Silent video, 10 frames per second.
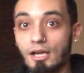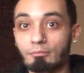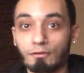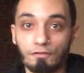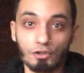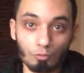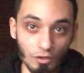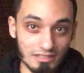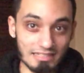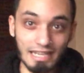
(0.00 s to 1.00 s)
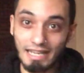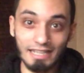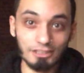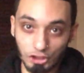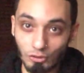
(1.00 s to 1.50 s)
But for the ones that
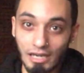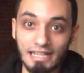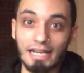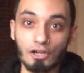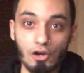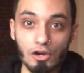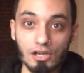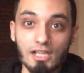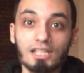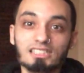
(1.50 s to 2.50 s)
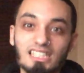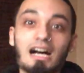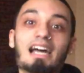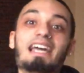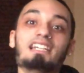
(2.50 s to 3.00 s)
ain't trying at all,
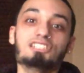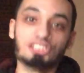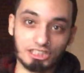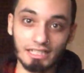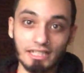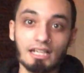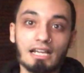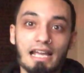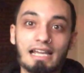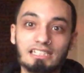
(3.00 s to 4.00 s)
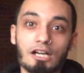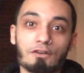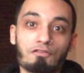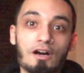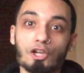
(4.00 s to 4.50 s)
y'all ain't shit, and y'all
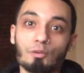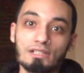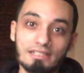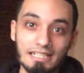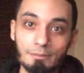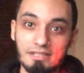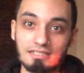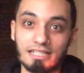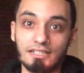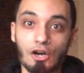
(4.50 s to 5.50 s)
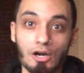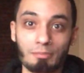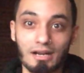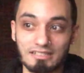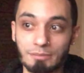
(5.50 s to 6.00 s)
following demons, and all
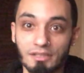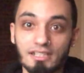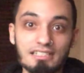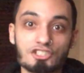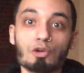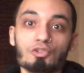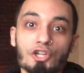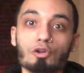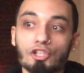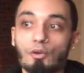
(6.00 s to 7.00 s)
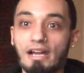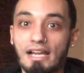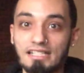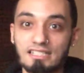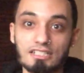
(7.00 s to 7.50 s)
possibilities don't know your
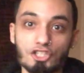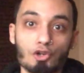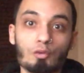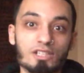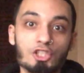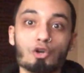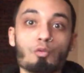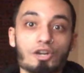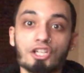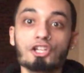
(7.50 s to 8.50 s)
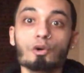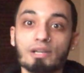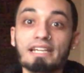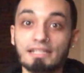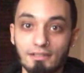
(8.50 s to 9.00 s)
ass, cause you don't you don't want to know
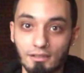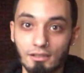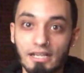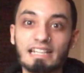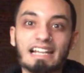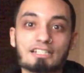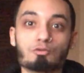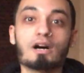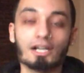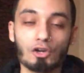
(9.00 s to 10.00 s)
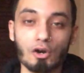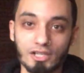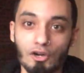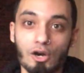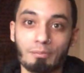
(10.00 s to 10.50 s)
it. And that's why I called
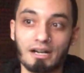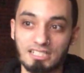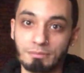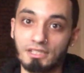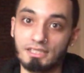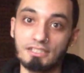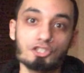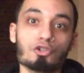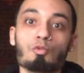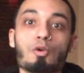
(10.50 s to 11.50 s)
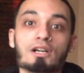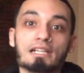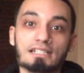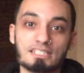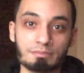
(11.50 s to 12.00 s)
it all possibilities. You don't want to
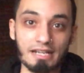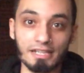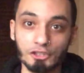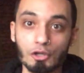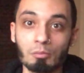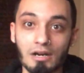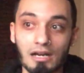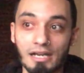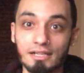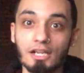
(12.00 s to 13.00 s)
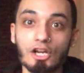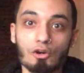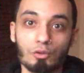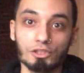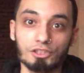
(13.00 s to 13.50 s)
expand your mind
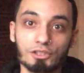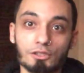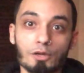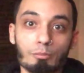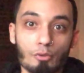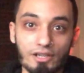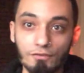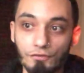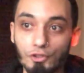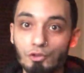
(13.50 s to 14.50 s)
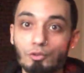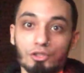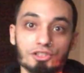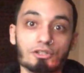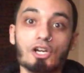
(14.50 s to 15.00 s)
or your uh, point of view
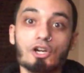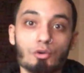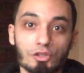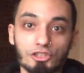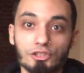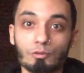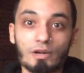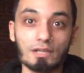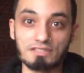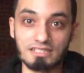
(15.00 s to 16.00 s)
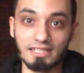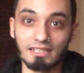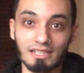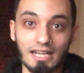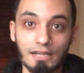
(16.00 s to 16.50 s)
or your or your way of
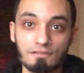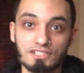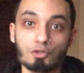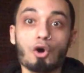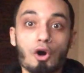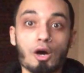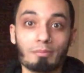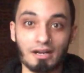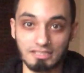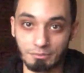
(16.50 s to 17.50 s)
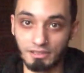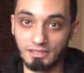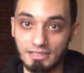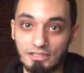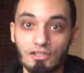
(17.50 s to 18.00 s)
seeing life to all
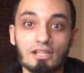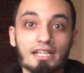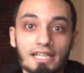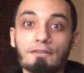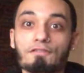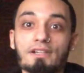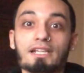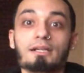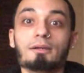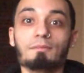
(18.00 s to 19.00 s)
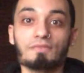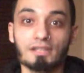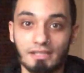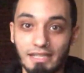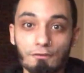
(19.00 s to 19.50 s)
possibilities, infinite
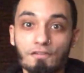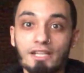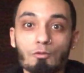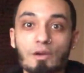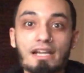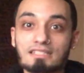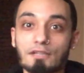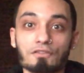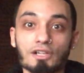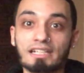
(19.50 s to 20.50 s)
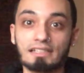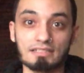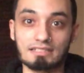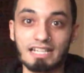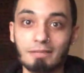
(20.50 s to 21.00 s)
infinite ways of looking at the
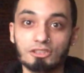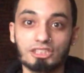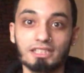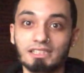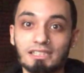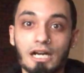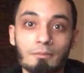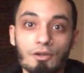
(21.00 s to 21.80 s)
same shit y'all